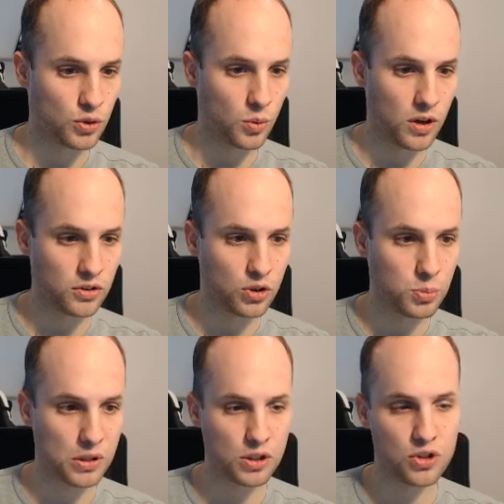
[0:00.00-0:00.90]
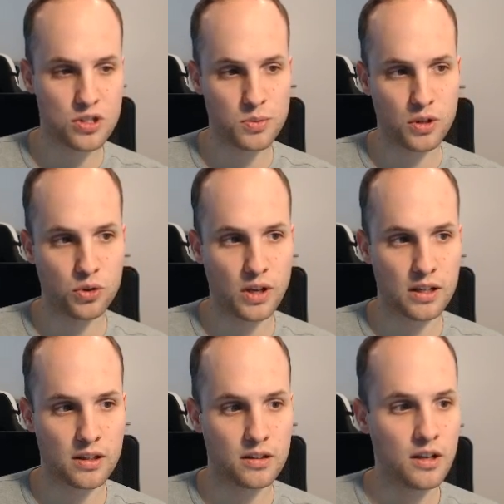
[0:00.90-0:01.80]
you want to do, but you just want to
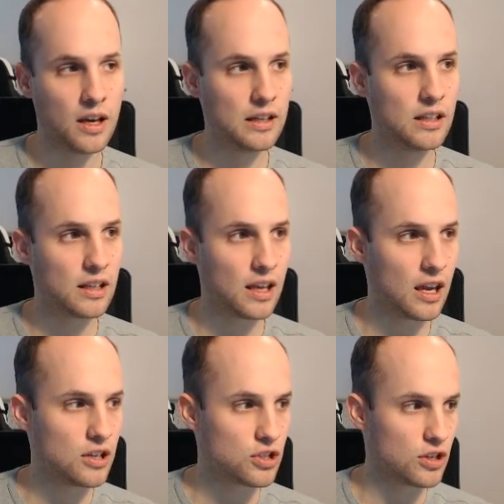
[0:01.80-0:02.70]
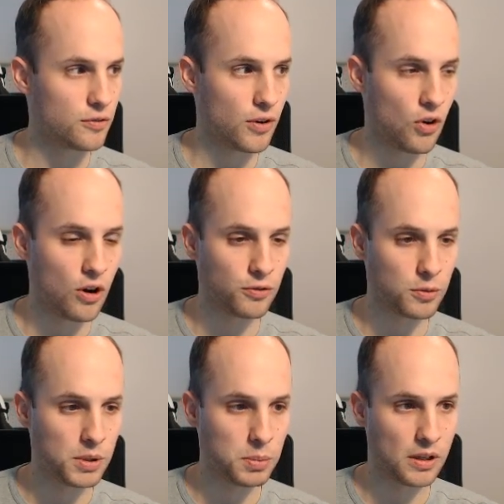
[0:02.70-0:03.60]
get an indication of how
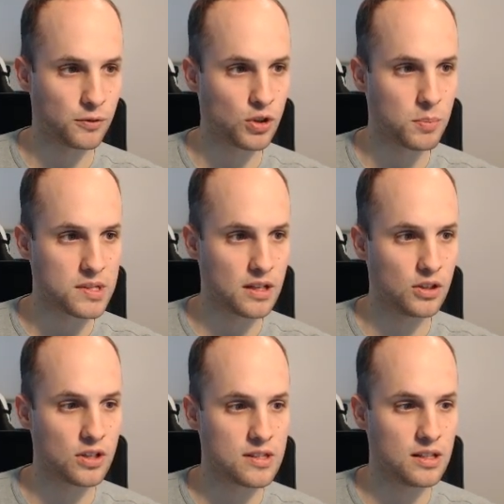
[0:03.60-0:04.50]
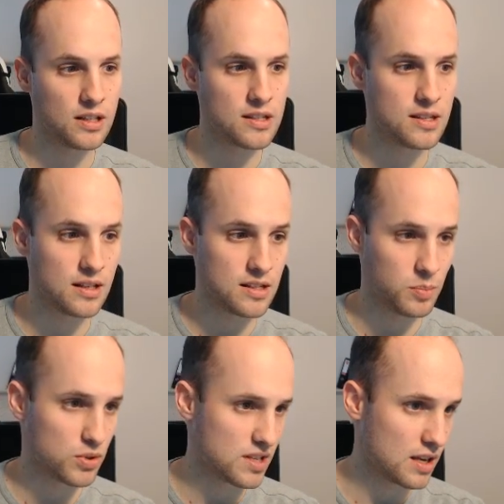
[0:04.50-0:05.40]
often people have trips. And you can see that it's
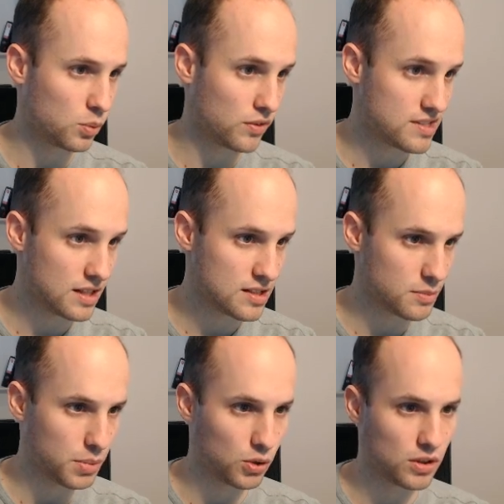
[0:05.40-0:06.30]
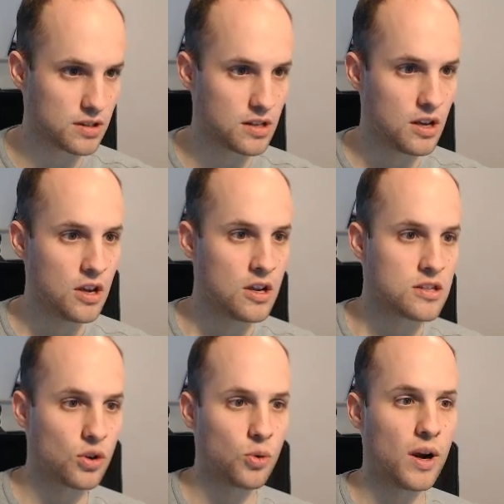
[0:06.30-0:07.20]
60% with 6 opponents.
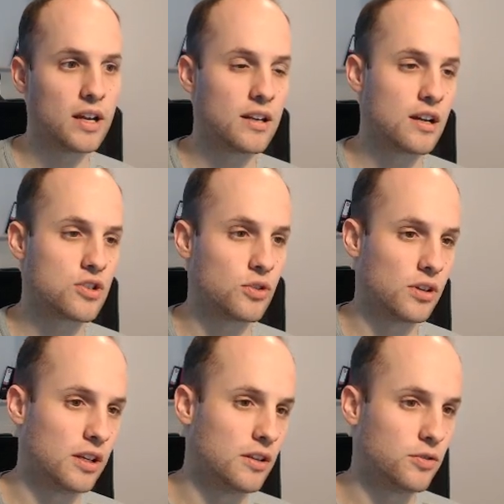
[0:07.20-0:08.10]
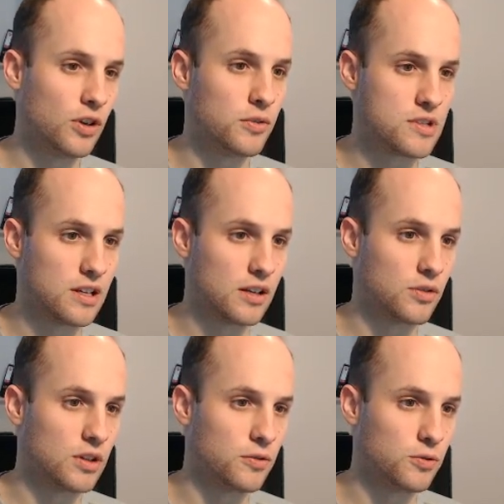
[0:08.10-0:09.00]
So quite naturally, if you obviously get
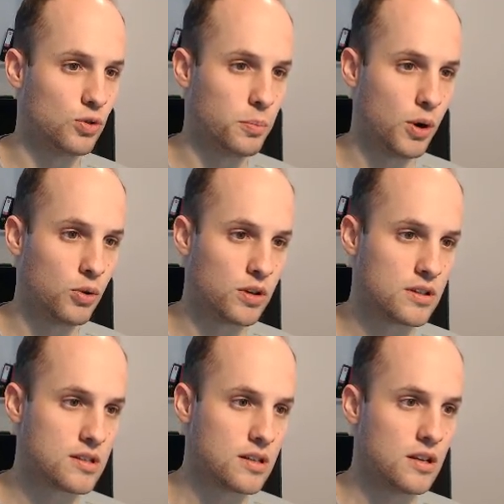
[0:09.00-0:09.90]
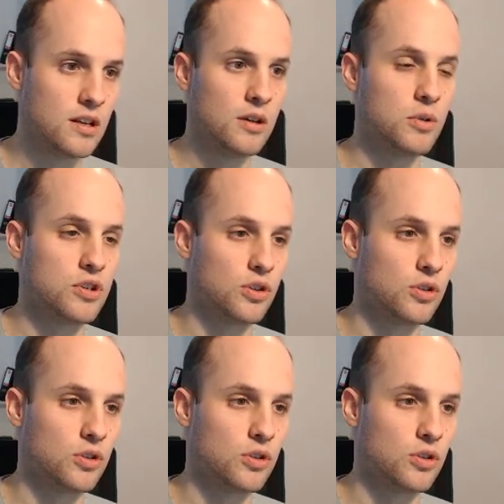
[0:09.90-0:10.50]
rid of 2 opponents, which you